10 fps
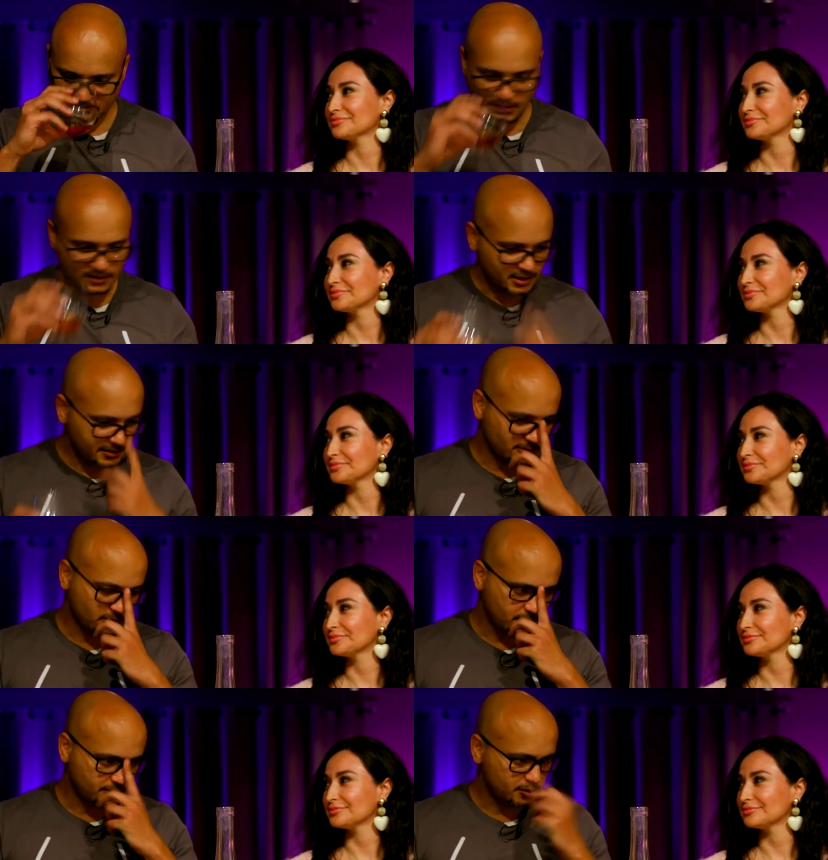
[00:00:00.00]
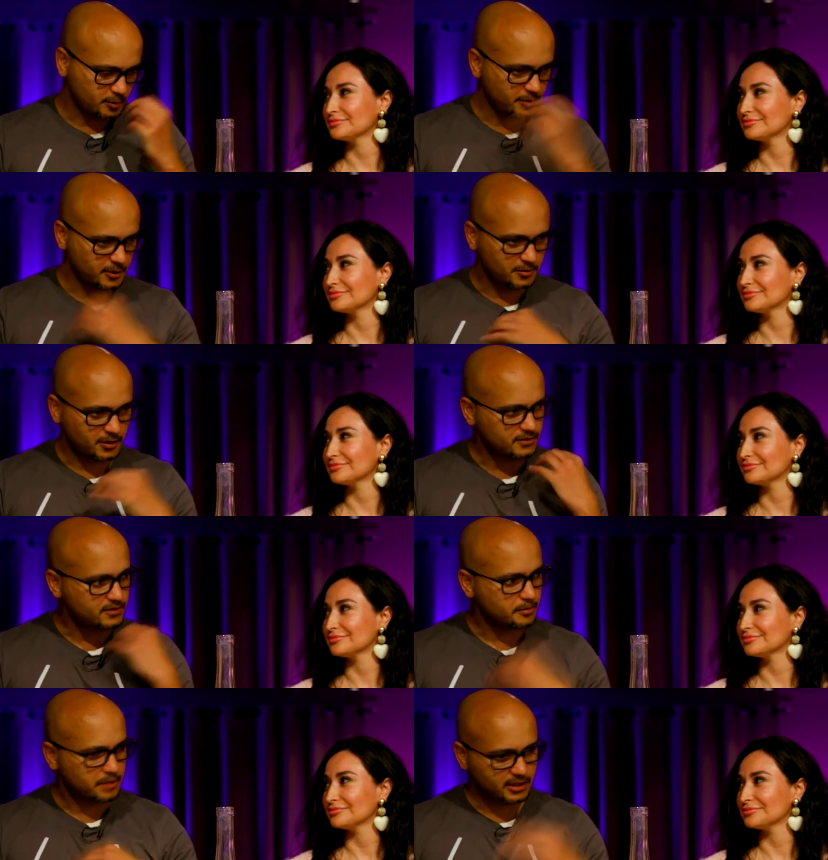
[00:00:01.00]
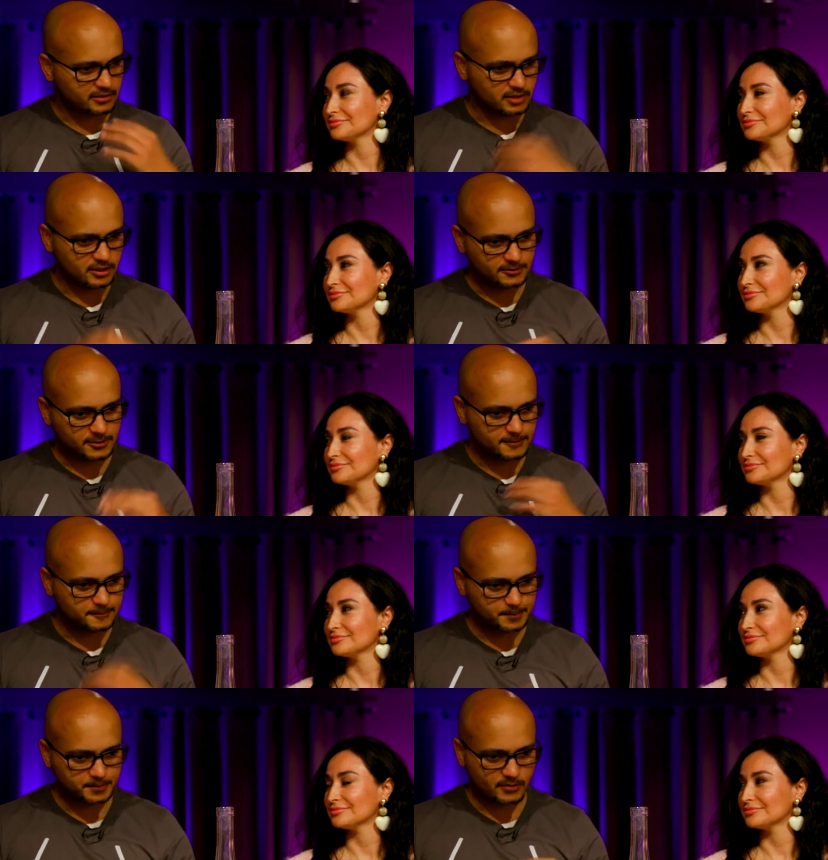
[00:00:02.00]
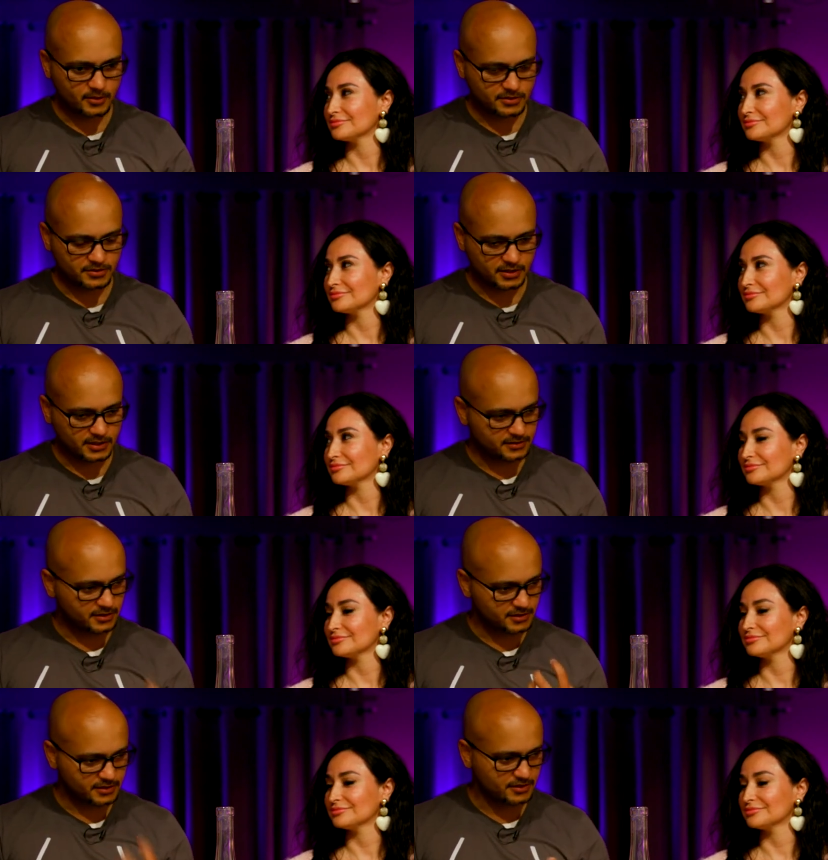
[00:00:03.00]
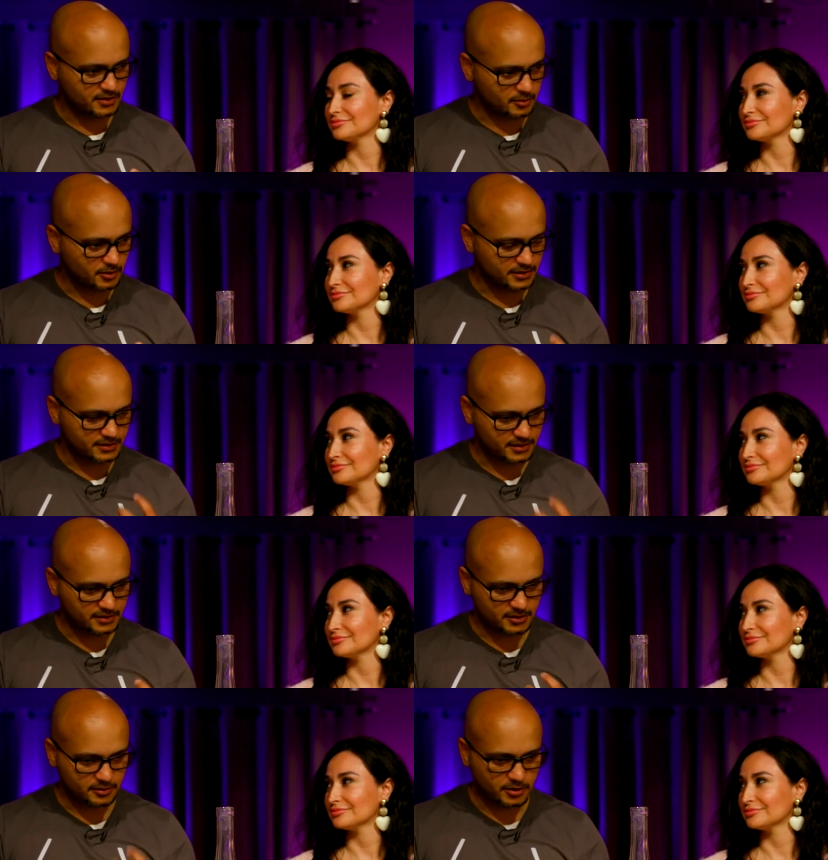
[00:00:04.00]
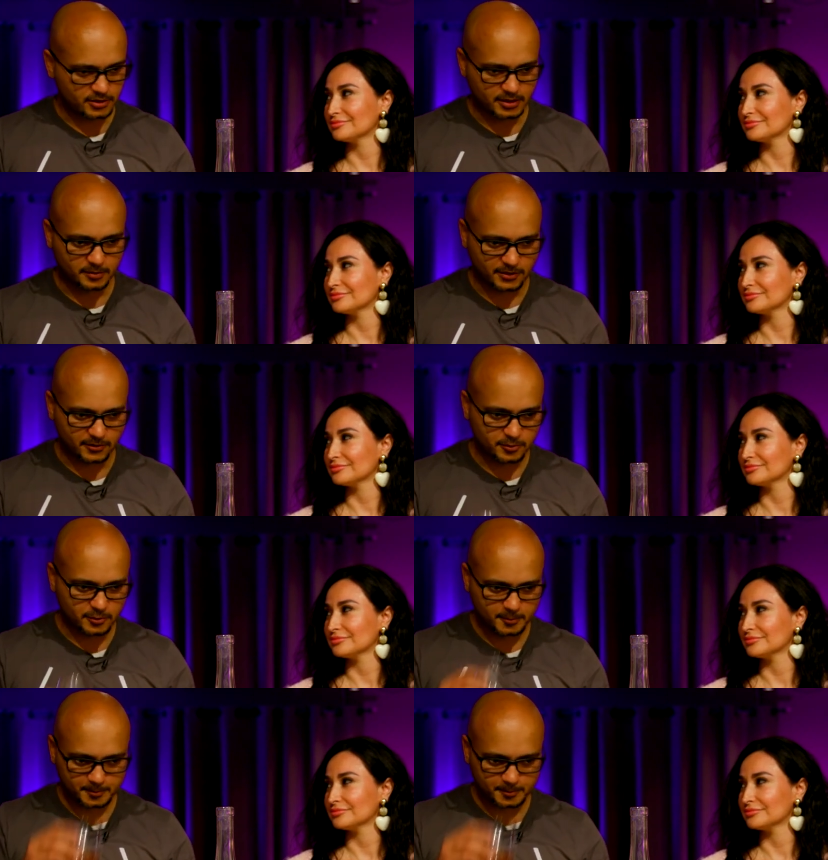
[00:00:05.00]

Speaker 1: That leather also permeates the background, which is nice. That's a terroir coming through.